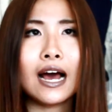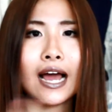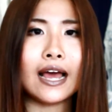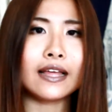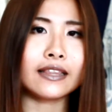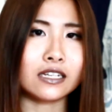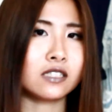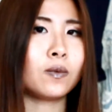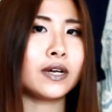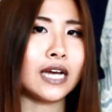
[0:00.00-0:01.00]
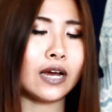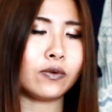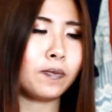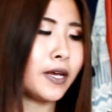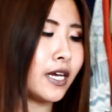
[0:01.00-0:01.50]
And that's the one I
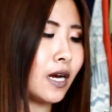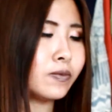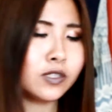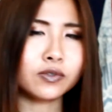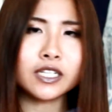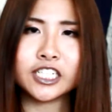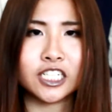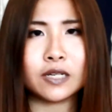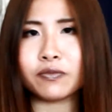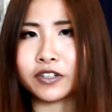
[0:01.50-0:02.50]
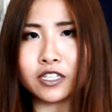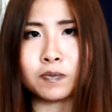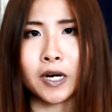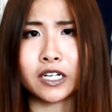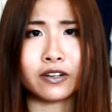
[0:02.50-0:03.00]
would pick up. It's really cheap for this
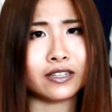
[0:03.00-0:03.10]
bottle.